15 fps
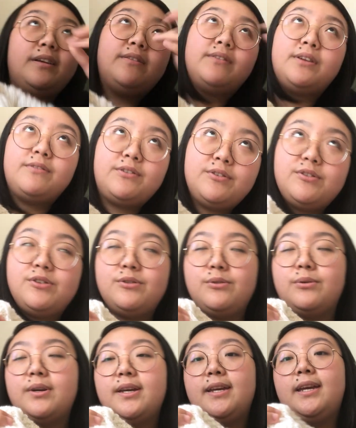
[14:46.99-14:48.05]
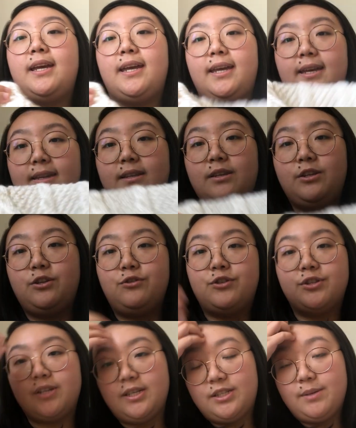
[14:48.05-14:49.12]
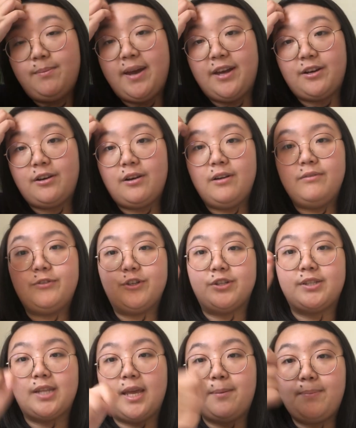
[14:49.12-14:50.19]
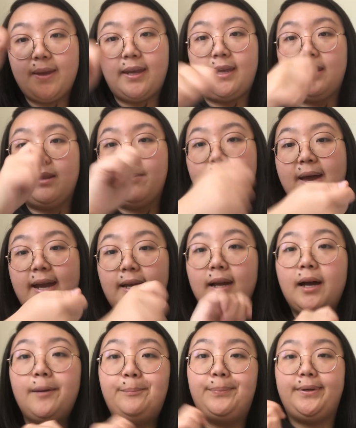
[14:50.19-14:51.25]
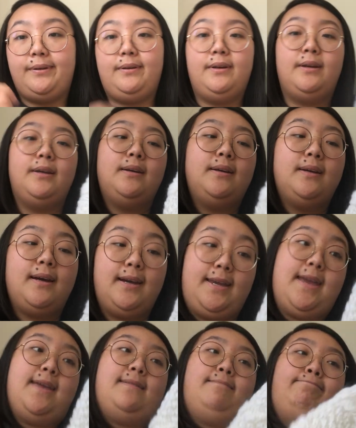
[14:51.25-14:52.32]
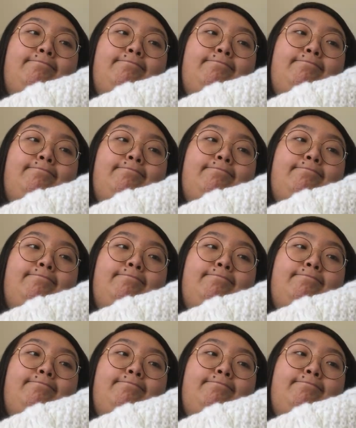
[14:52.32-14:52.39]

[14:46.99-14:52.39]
even if you do it, it's a matter of just like picking them back up again.